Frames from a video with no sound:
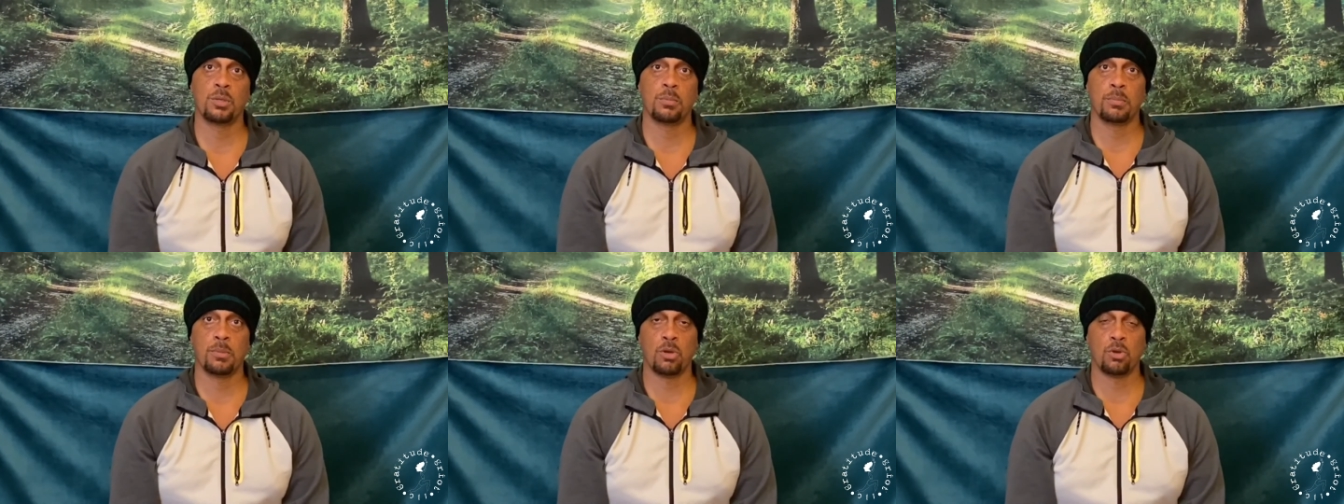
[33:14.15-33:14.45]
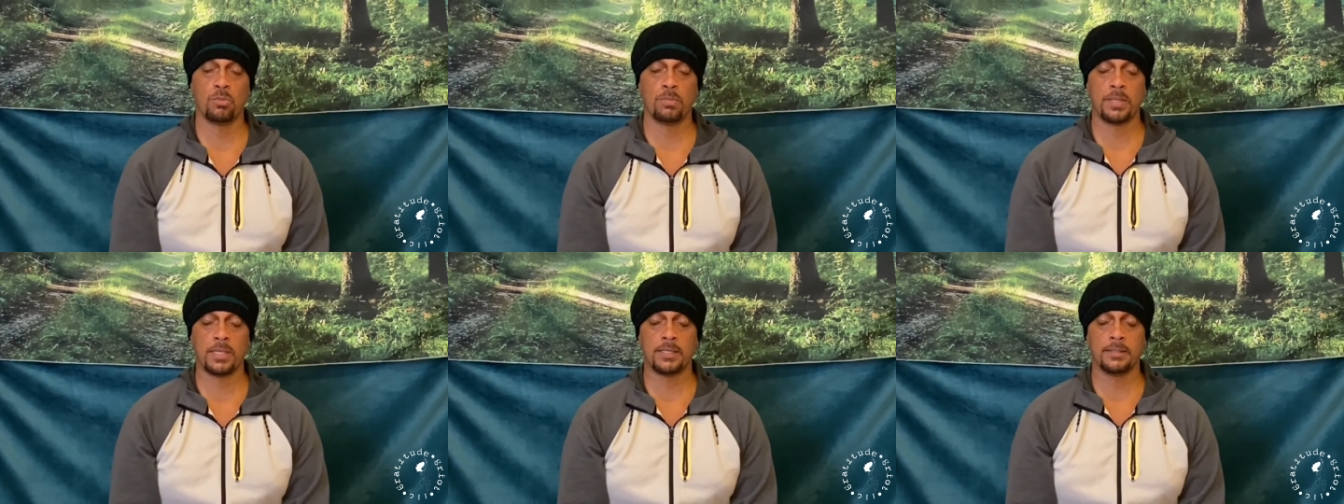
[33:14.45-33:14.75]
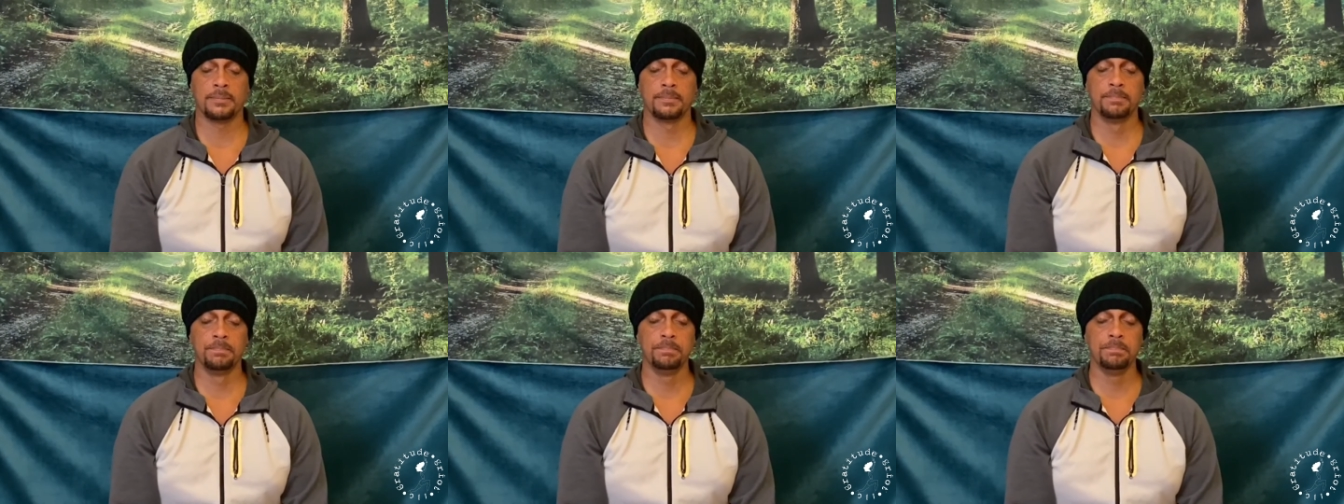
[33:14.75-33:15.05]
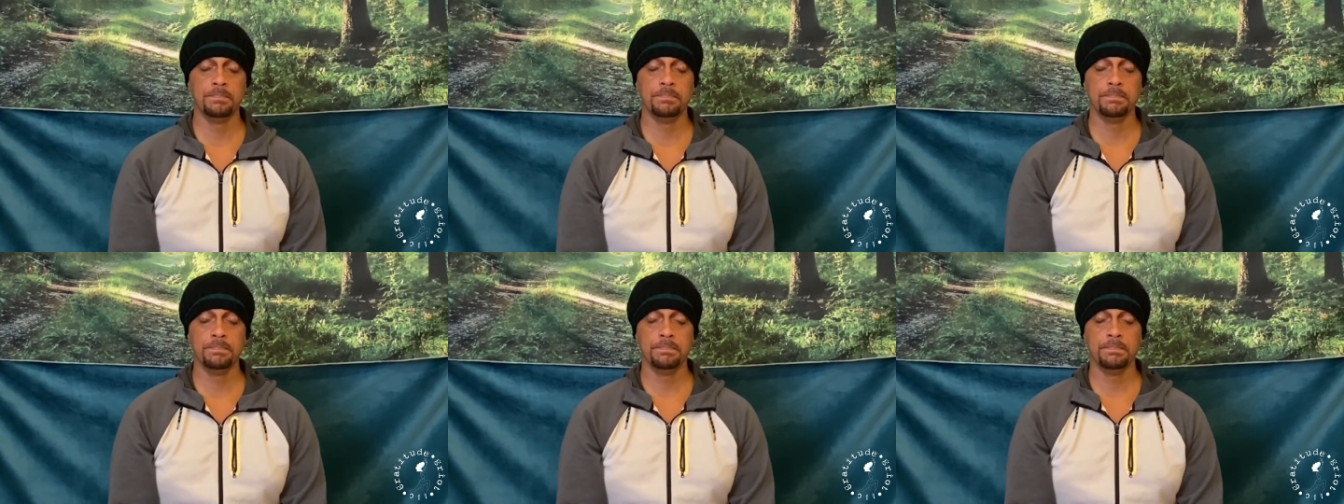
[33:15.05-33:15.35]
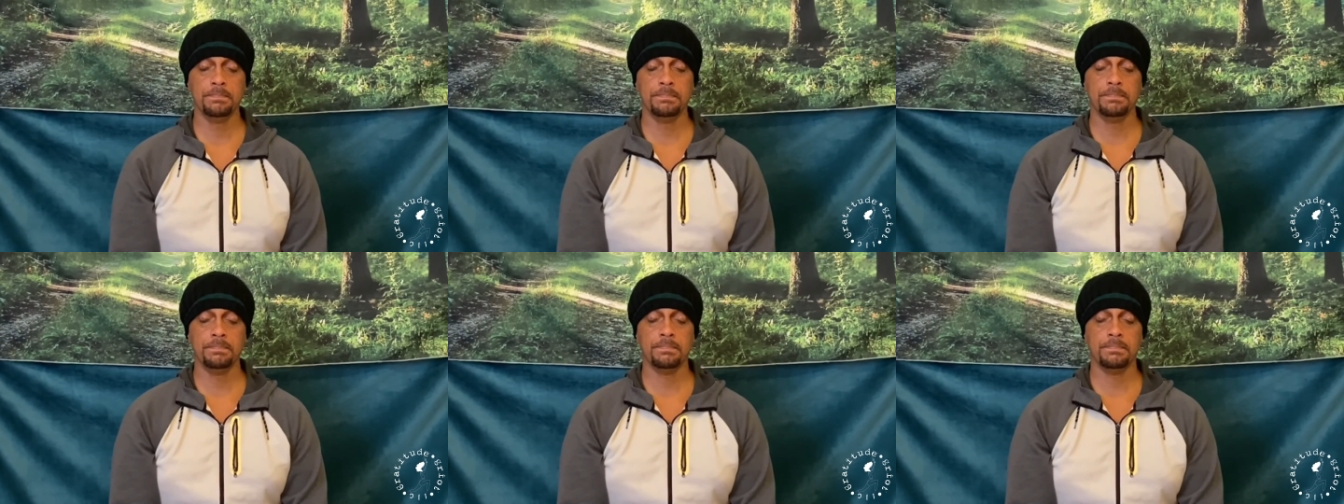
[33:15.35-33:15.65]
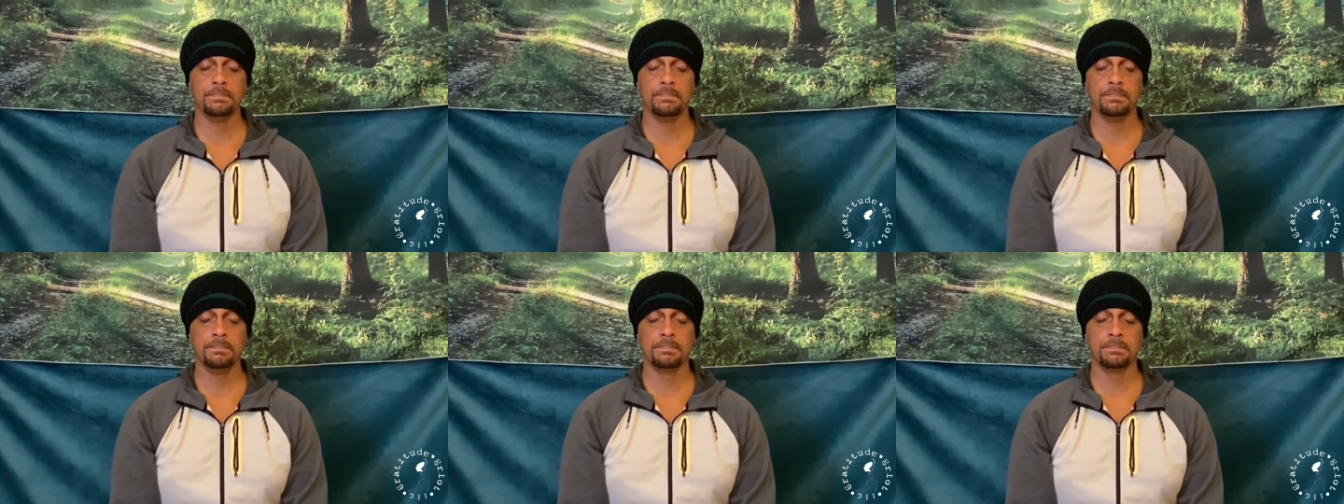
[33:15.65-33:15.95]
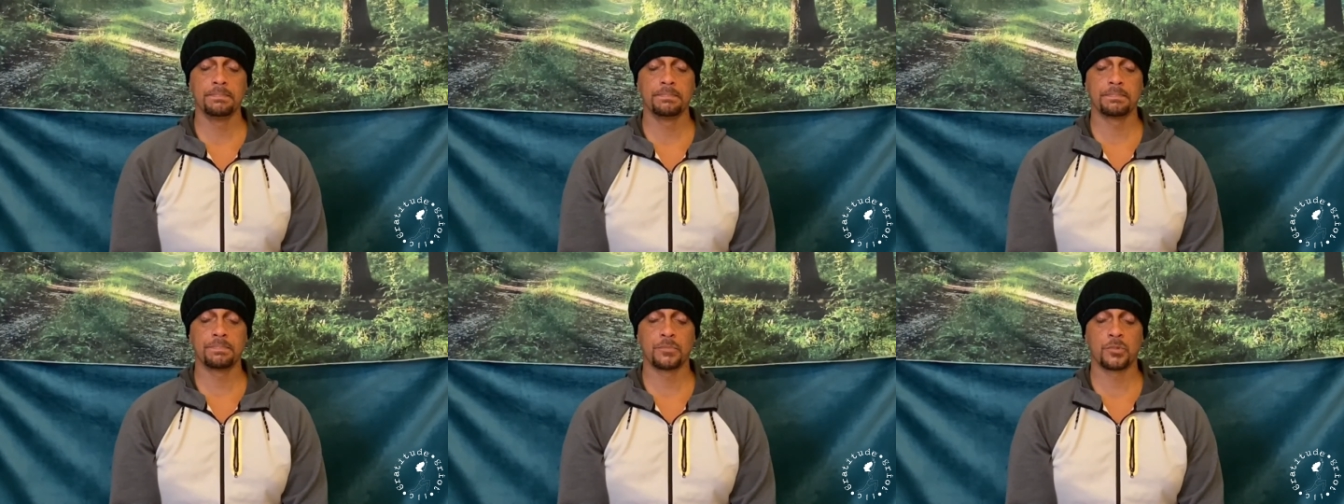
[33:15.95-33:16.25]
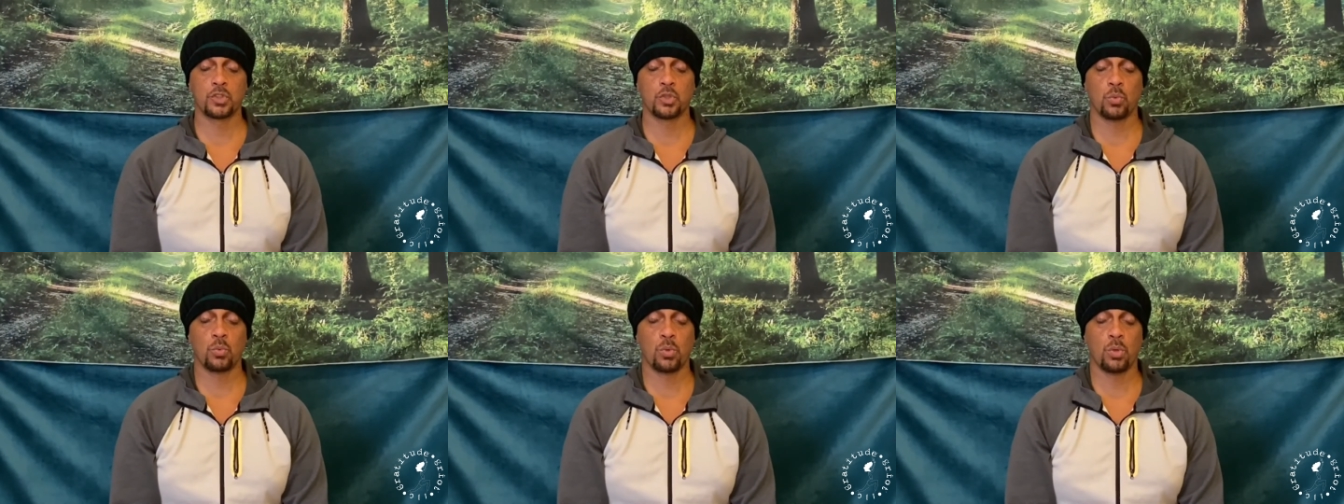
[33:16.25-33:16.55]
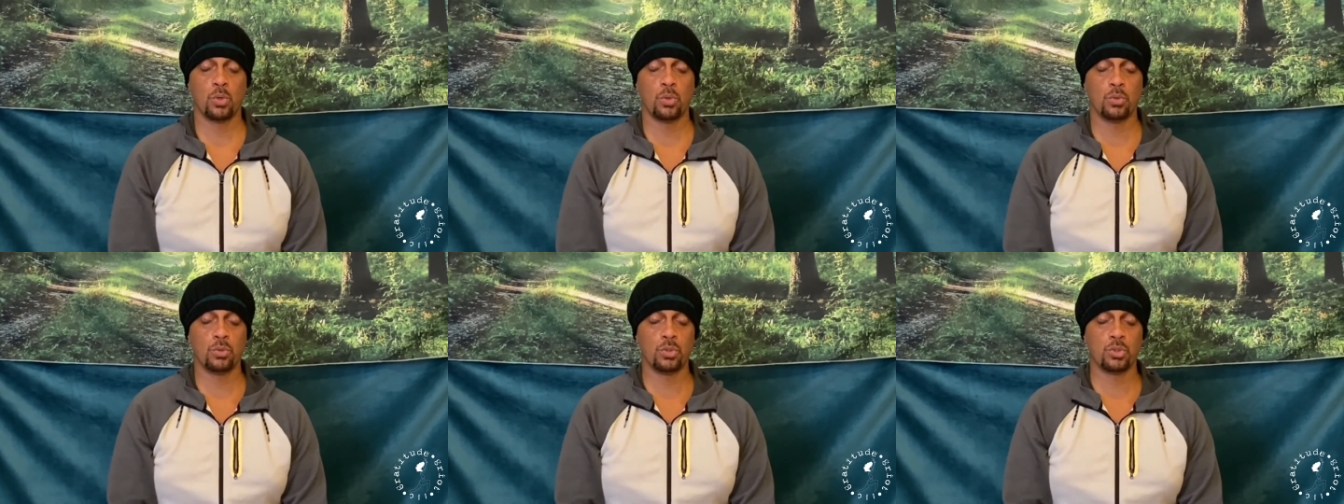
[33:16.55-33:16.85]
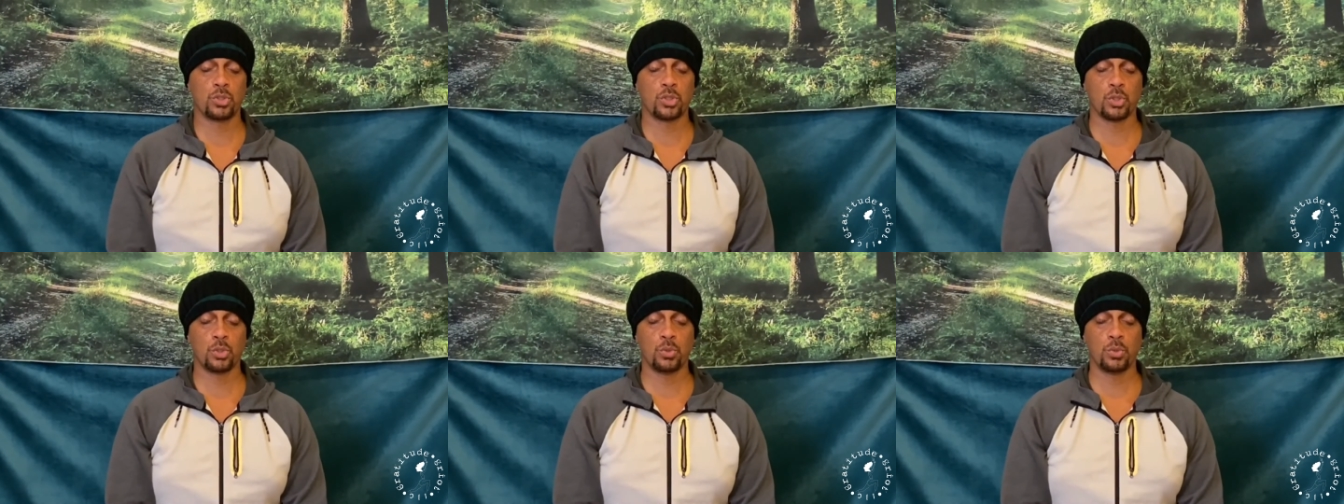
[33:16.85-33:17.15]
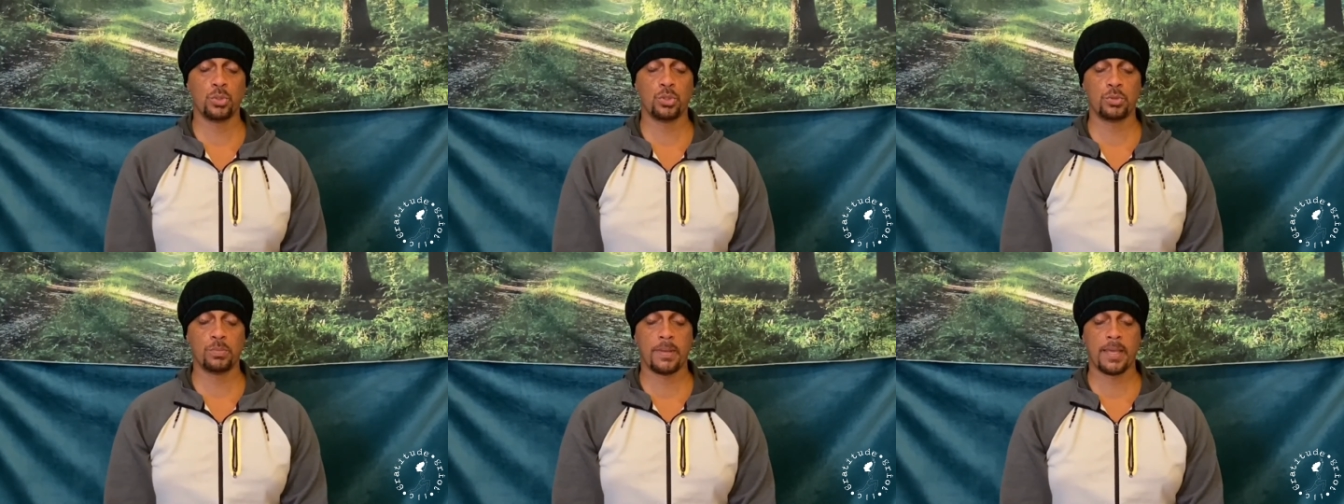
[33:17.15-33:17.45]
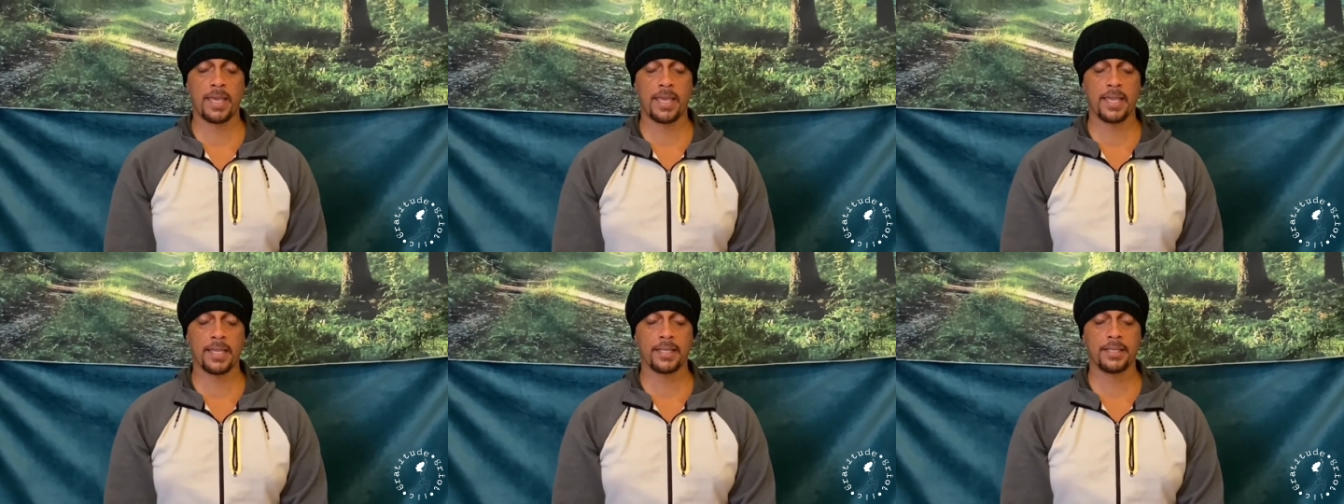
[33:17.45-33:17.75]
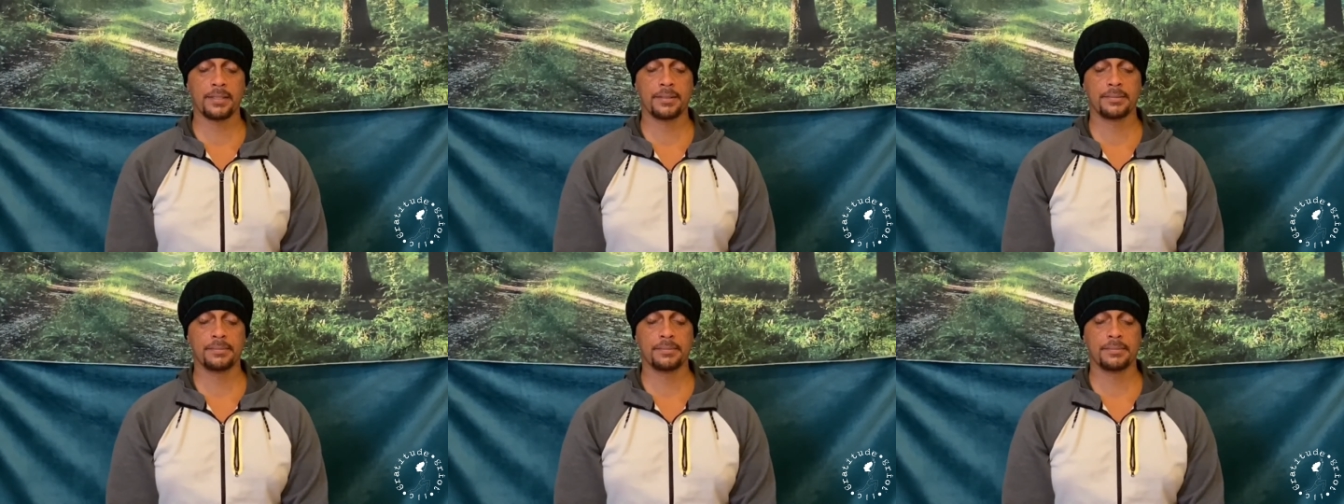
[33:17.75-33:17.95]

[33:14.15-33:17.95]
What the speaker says: moment. So roll the shoulders back.